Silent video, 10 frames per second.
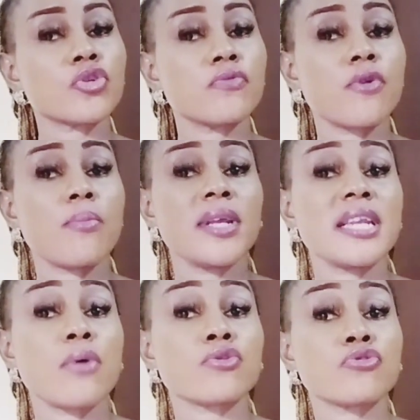product to
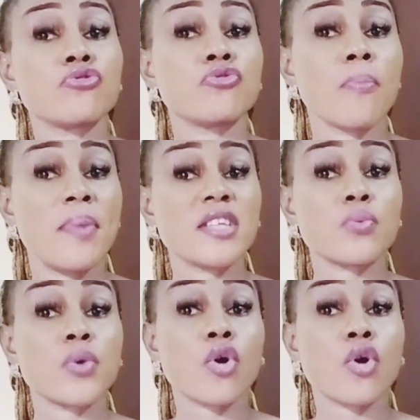formulate that will suit you best.